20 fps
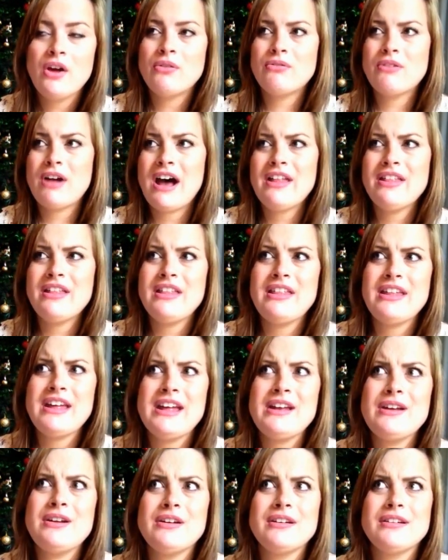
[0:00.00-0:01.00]
rather
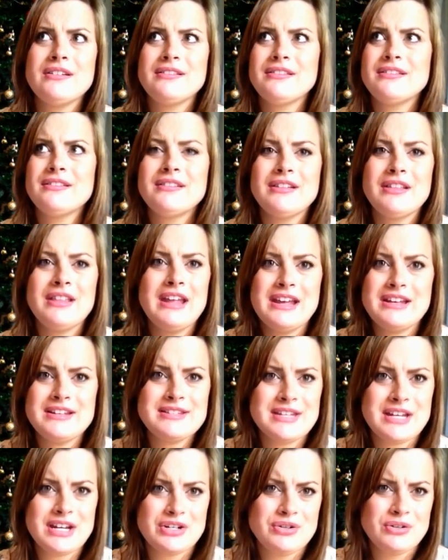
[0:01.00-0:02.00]
than their
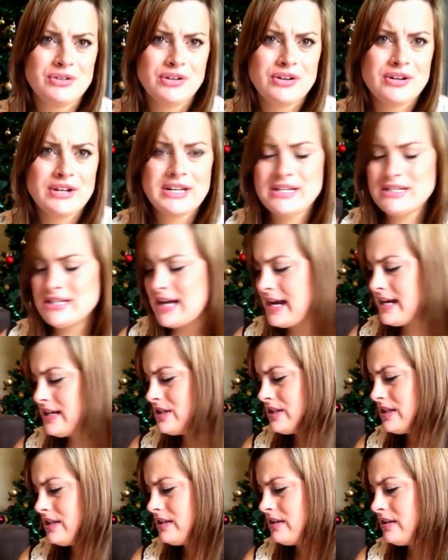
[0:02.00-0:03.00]
sexual
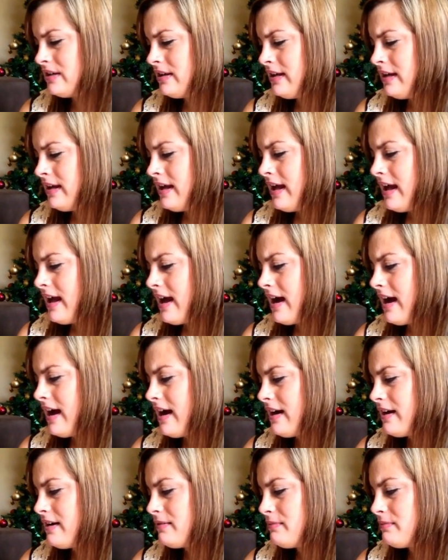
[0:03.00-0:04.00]
orientation.
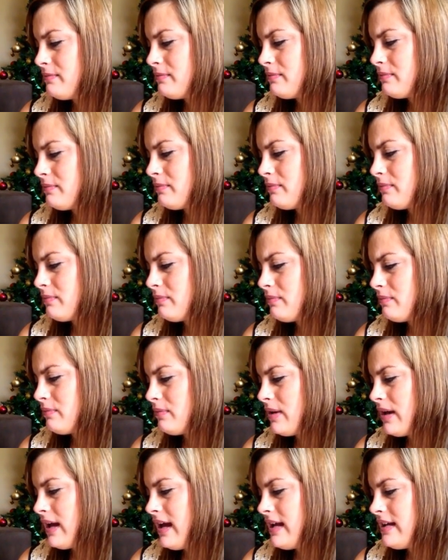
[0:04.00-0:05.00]

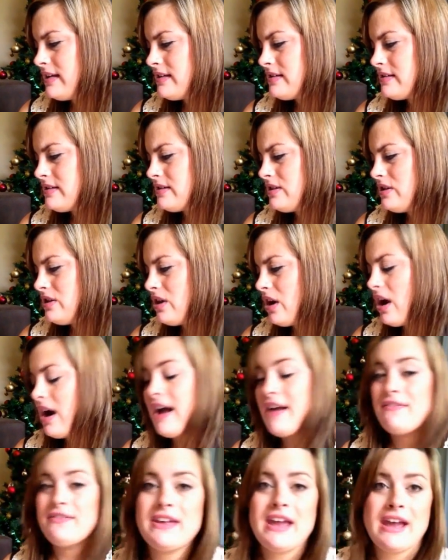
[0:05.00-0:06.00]
And you know,
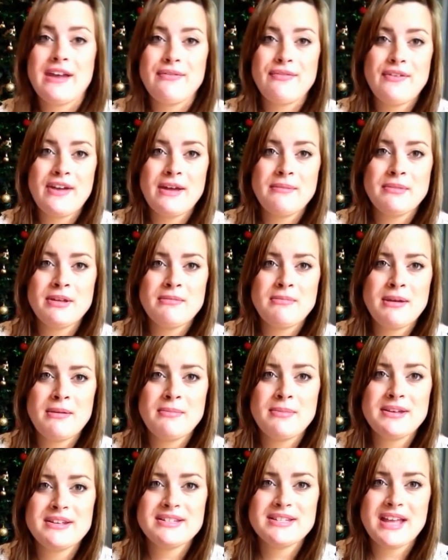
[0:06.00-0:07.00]
I gay family
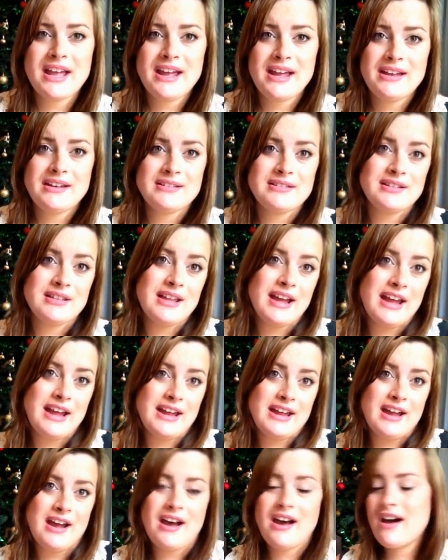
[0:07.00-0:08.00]
members, and
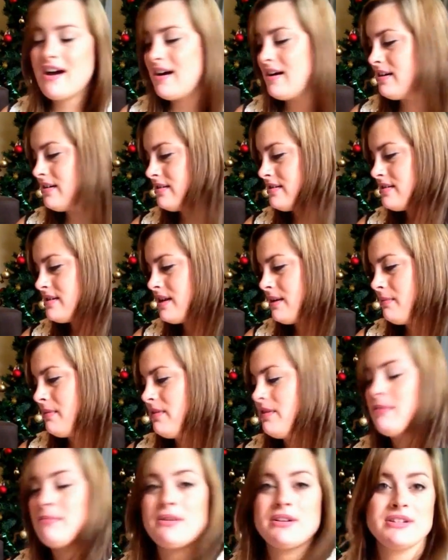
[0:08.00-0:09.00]
they are some
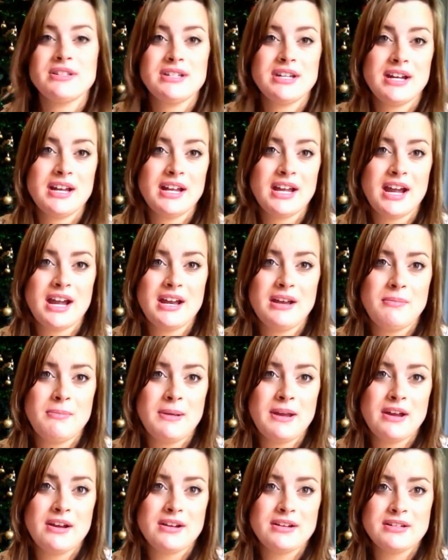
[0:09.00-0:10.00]
of the most dedicated
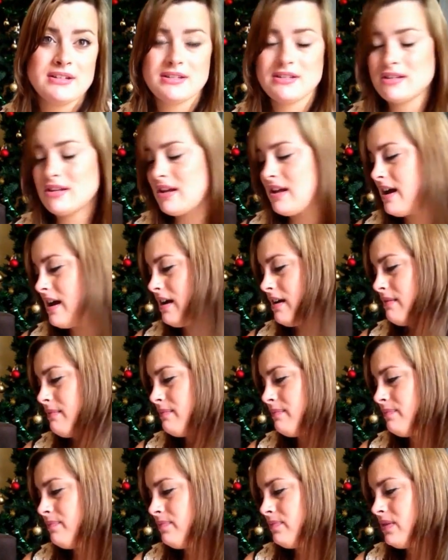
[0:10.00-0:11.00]
parents that
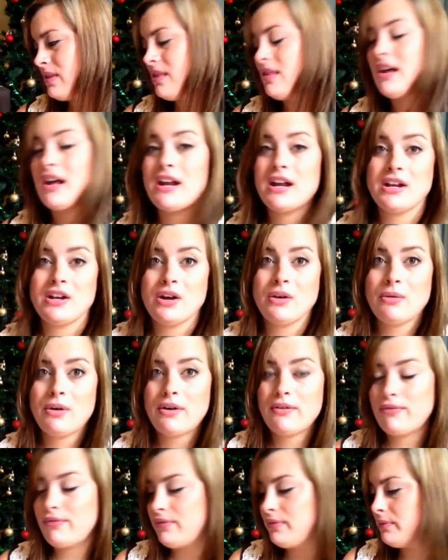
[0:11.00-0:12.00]
I know
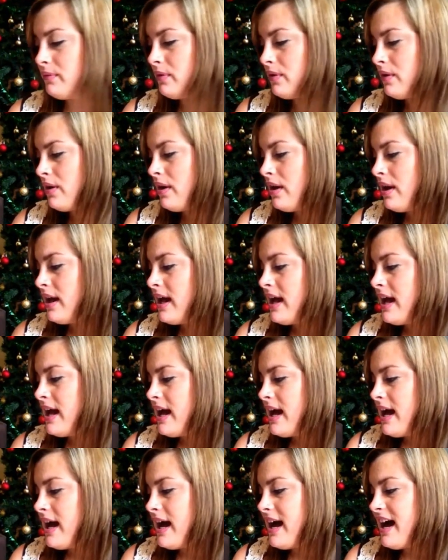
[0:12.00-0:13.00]
of.
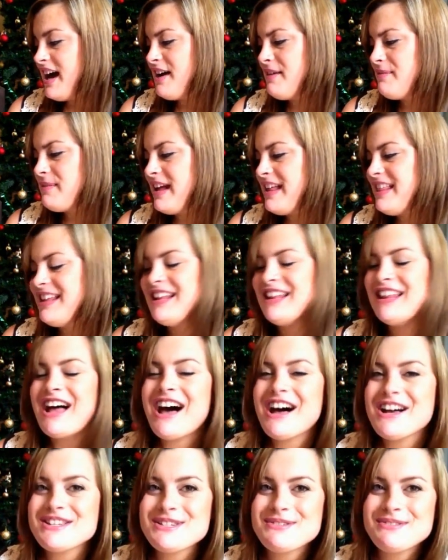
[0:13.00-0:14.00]
And the
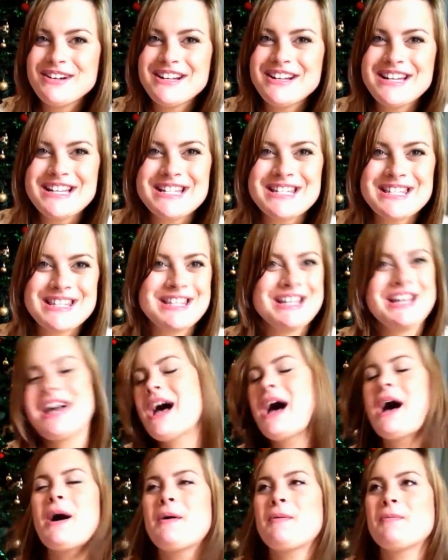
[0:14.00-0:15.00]
last one is
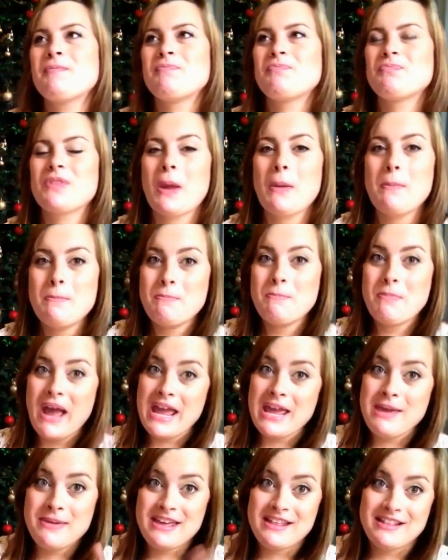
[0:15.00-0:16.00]
the
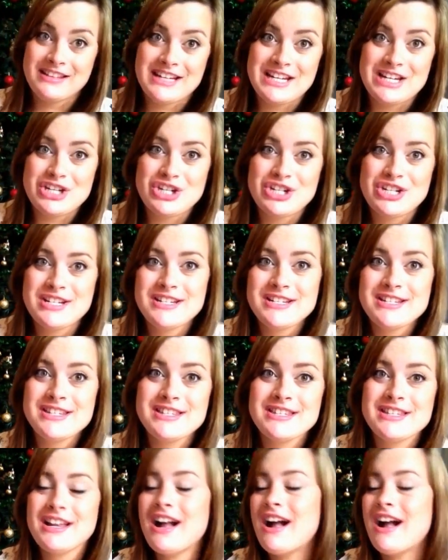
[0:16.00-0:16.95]
baby leashes.